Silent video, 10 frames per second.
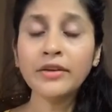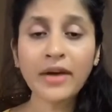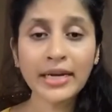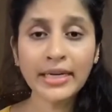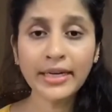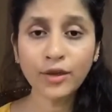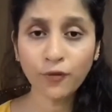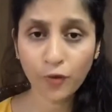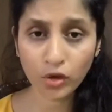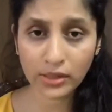divided
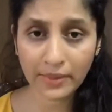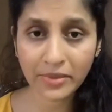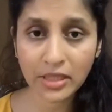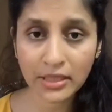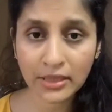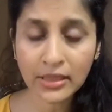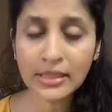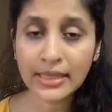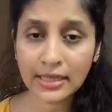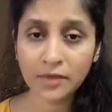into four semesters,
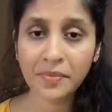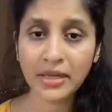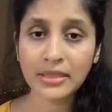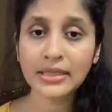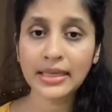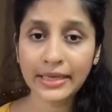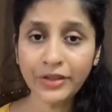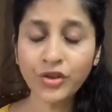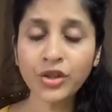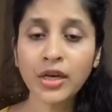six months
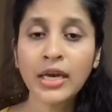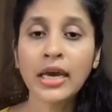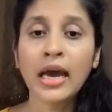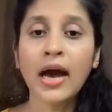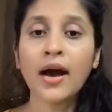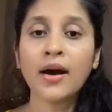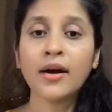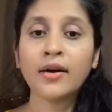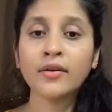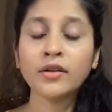each.
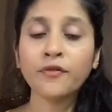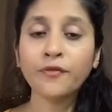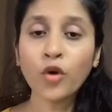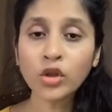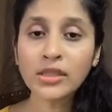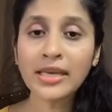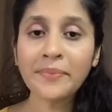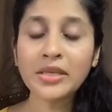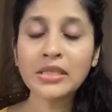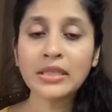Uh, the fourth
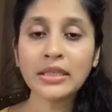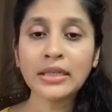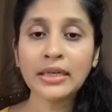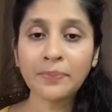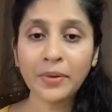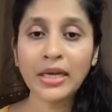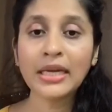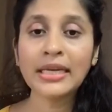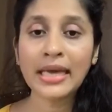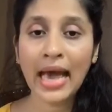semester
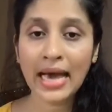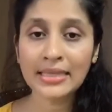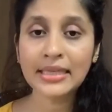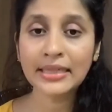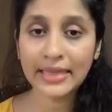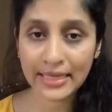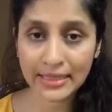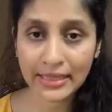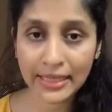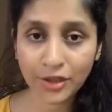typically has a
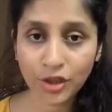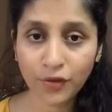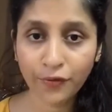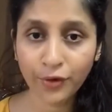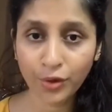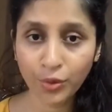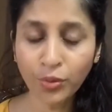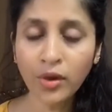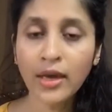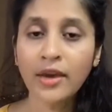dissertation for
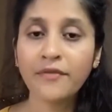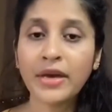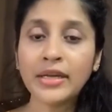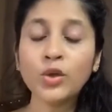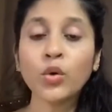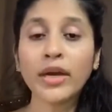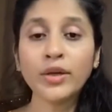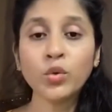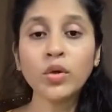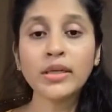you wherein you
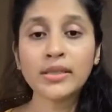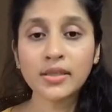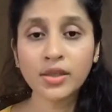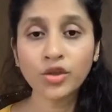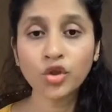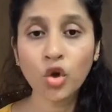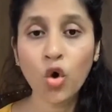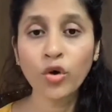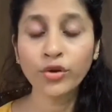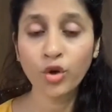can do a research
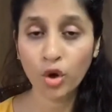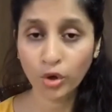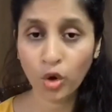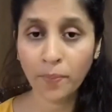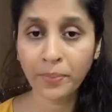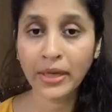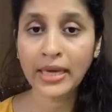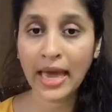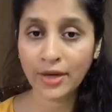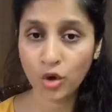on your
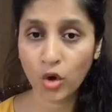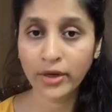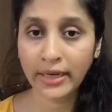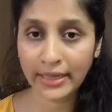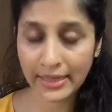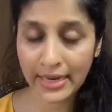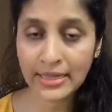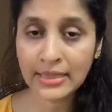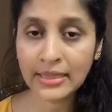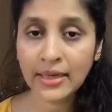topic and your
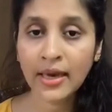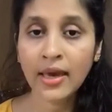interest